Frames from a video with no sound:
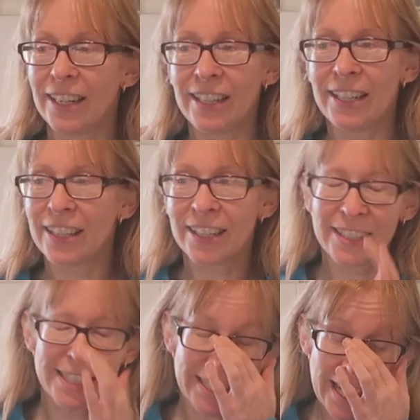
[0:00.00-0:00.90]

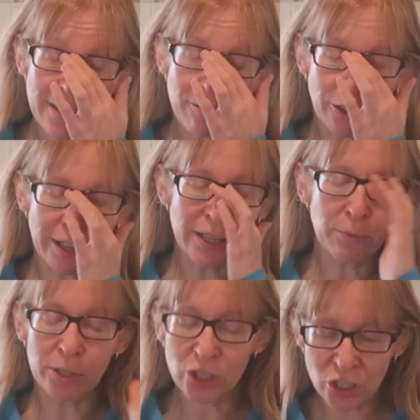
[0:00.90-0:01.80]
Anything savoury
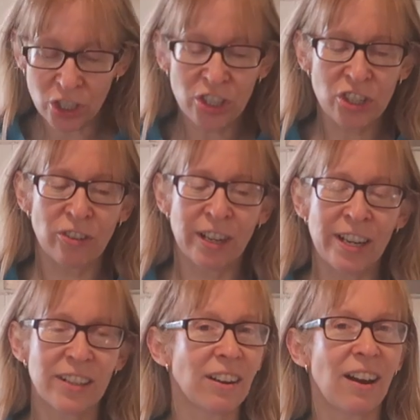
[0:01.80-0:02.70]
with ginger in
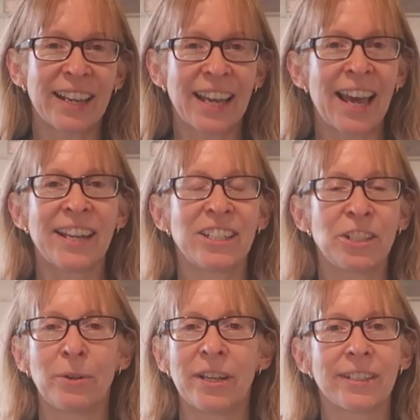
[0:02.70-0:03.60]
it, I can't
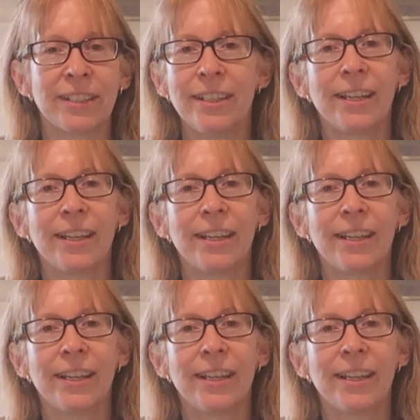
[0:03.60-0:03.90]
do it.